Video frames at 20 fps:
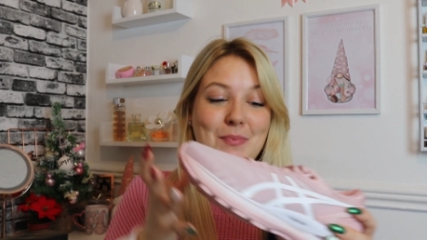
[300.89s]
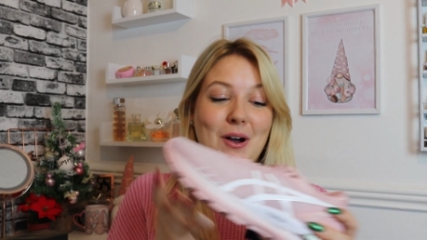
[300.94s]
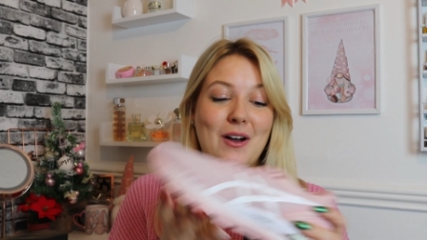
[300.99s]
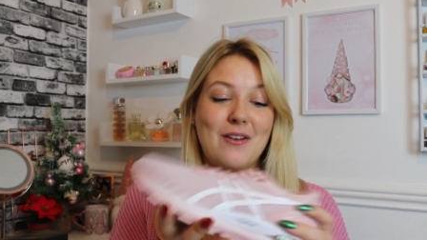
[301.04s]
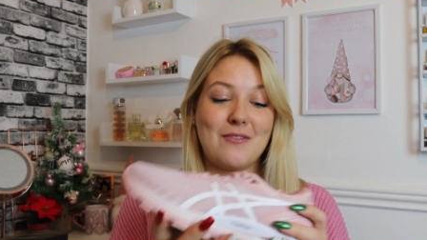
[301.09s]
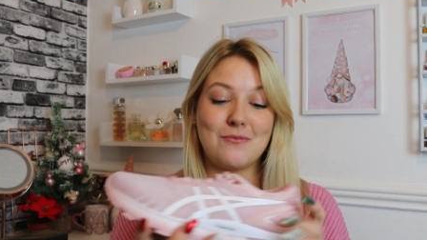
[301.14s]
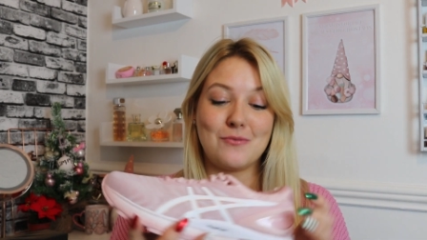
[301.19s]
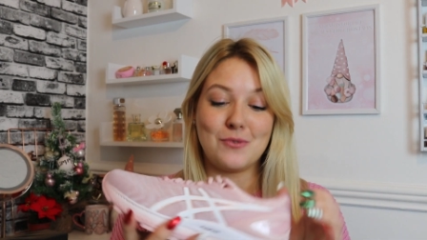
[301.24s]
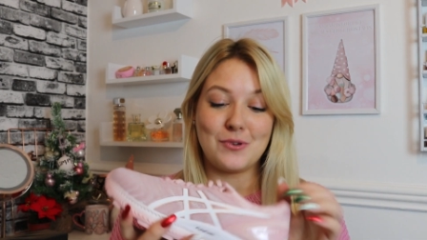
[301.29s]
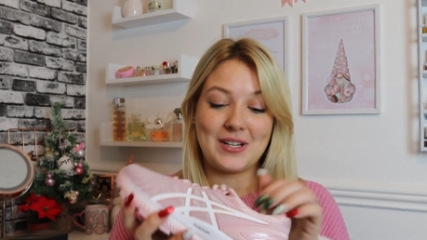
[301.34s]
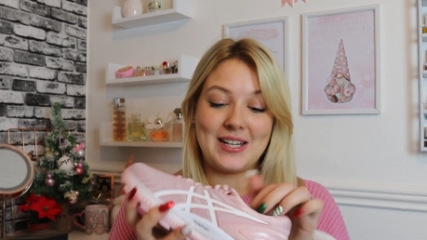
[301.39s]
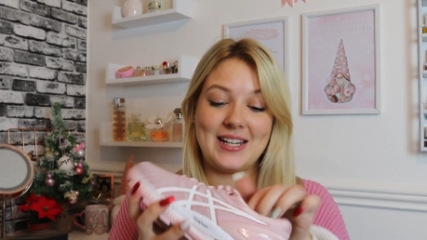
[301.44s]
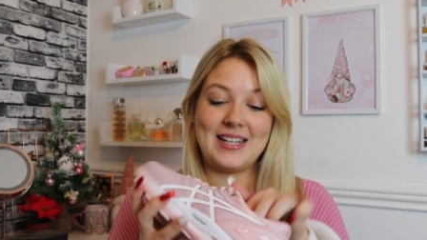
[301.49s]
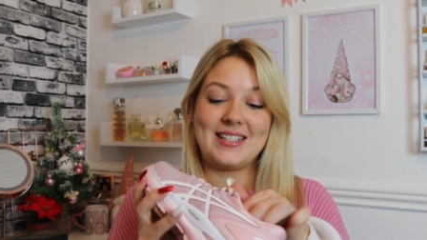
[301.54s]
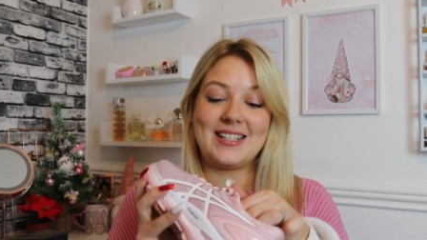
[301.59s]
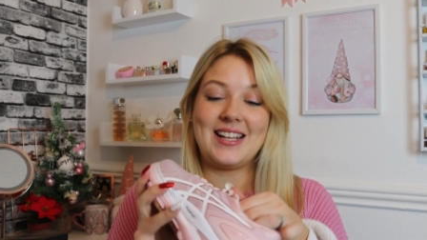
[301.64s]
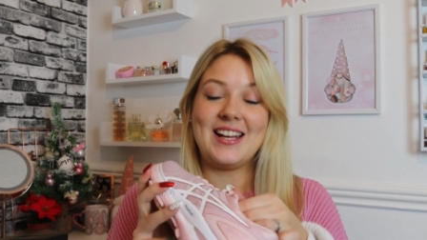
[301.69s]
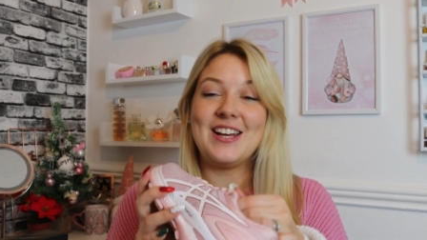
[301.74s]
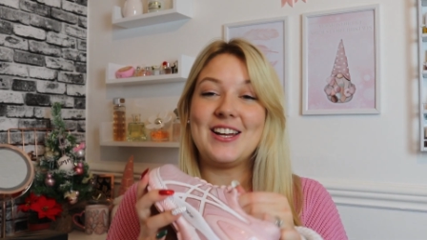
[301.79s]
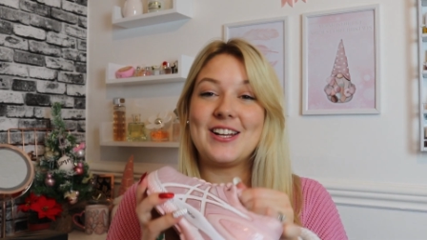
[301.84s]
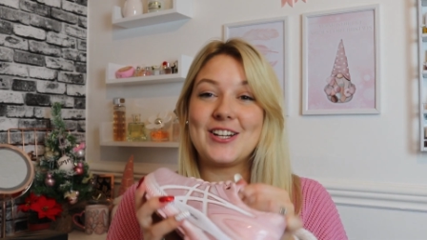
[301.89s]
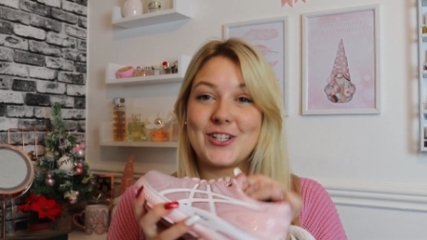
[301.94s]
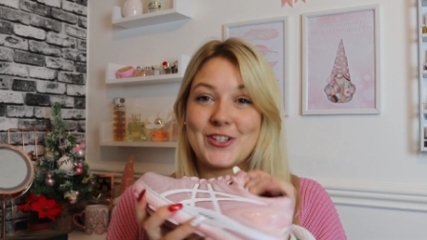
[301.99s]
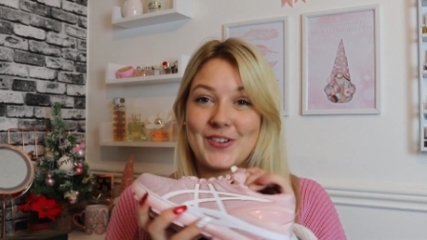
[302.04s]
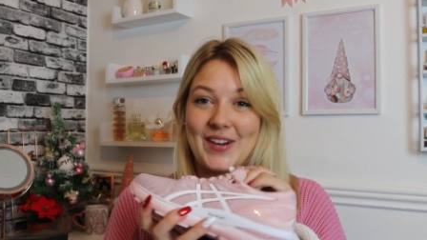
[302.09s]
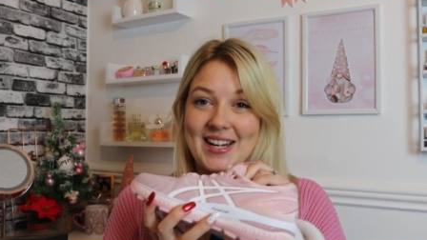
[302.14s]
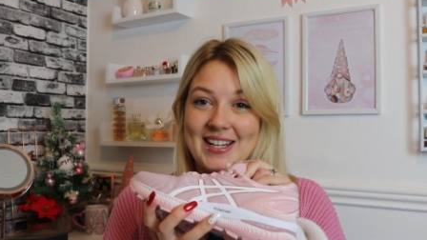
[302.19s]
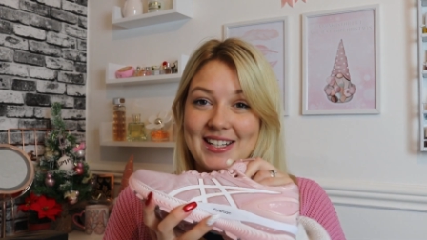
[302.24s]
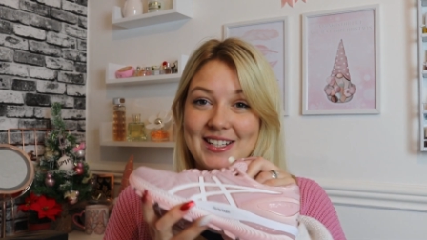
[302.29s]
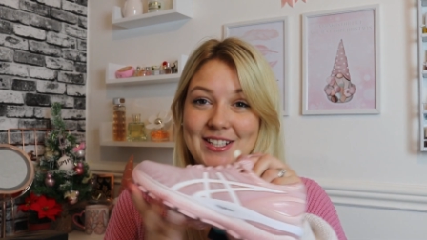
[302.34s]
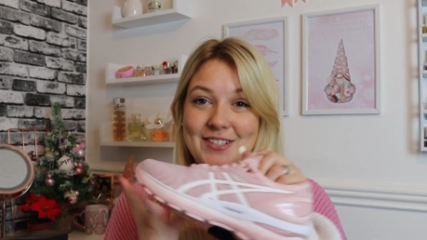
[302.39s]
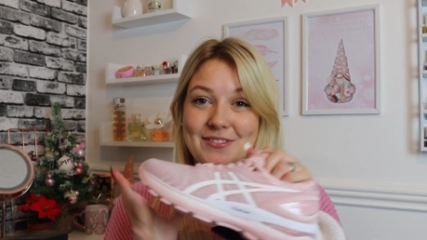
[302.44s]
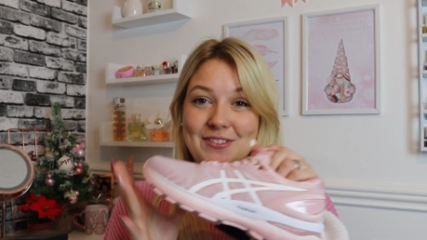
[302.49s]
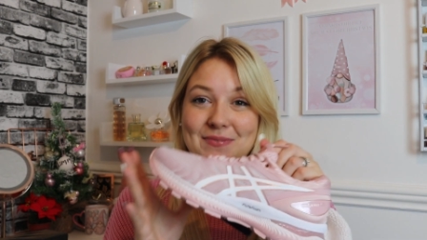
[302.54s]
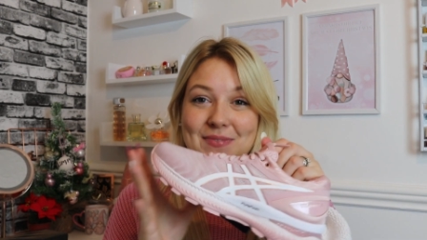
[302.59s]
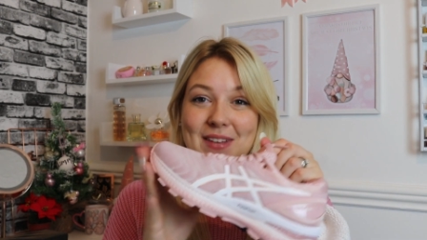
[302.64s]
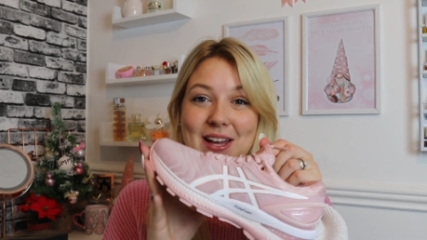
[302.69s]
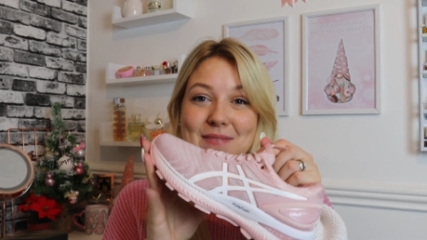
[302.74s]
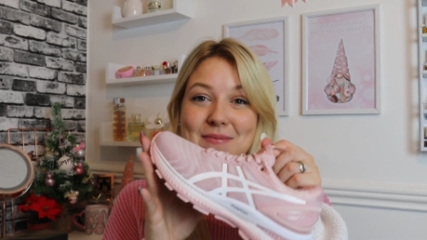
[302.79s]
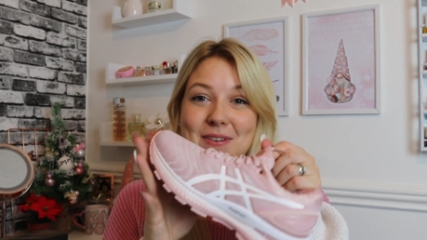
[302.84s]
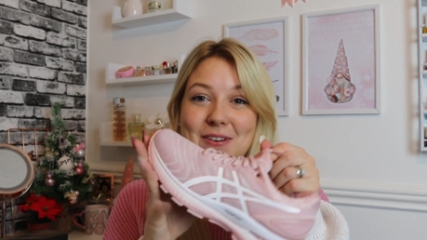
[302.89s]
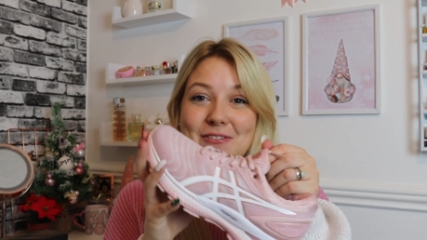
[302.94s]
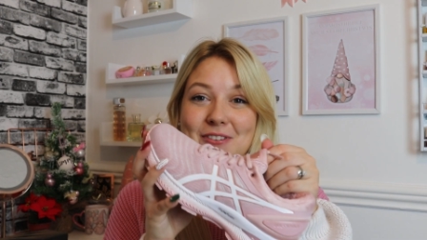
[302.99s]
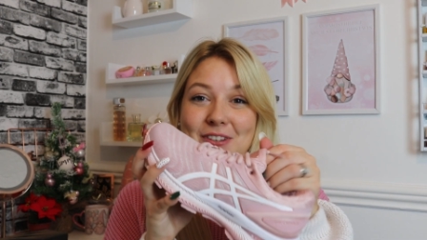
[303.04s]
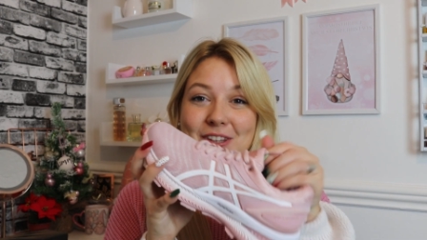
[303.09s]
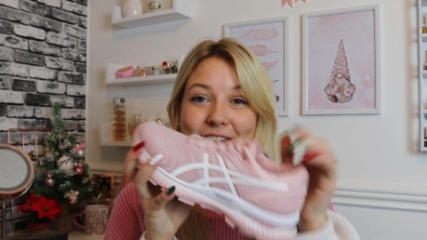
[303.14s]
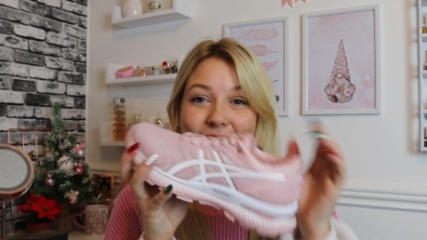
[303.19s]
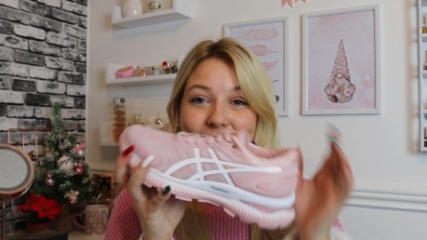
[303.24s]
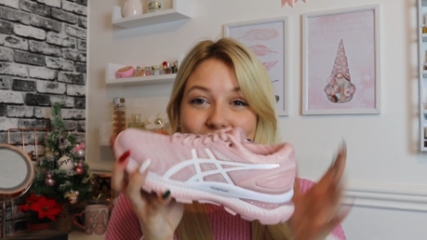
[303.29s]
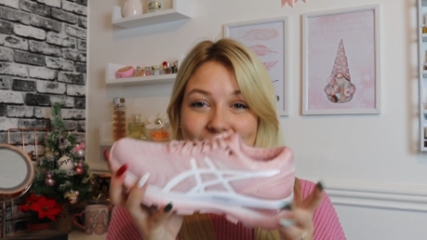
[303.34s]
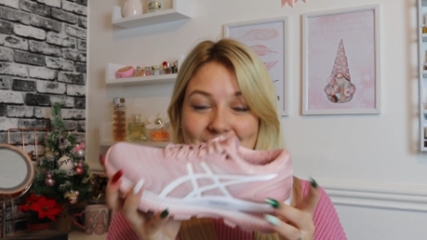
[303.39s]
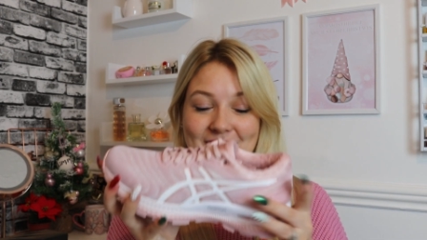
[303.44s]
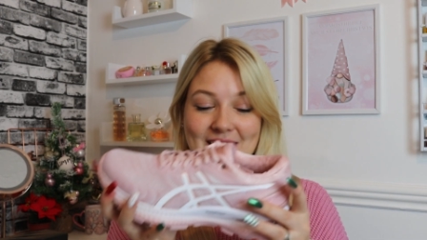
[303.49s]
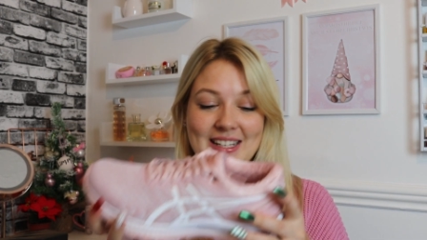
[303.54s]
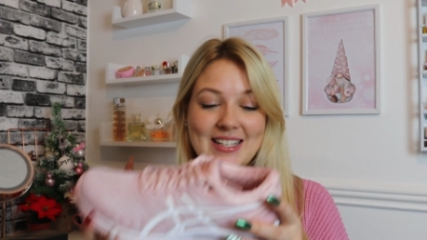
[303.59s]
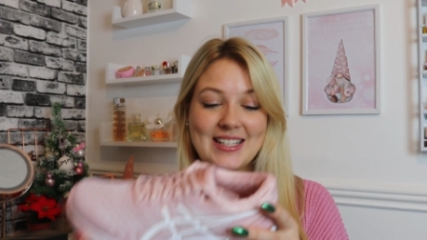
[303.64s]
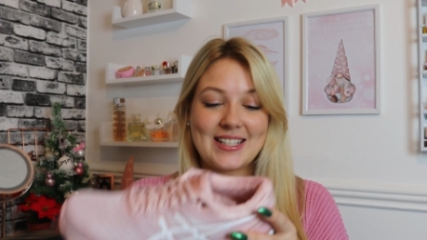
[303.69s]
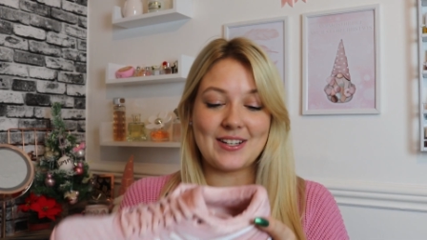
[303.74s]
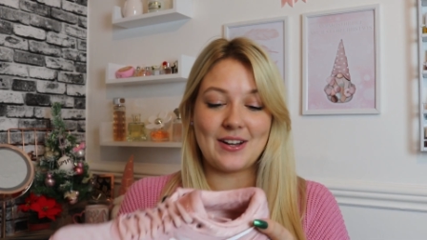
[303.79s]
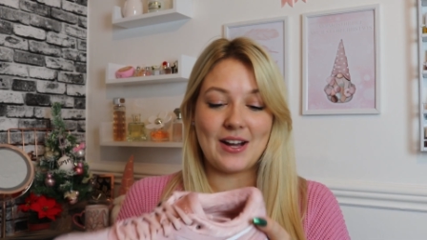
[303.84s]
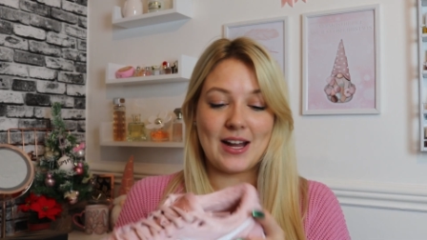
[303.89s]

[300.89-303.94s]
but I've wanted trainers from them for the longest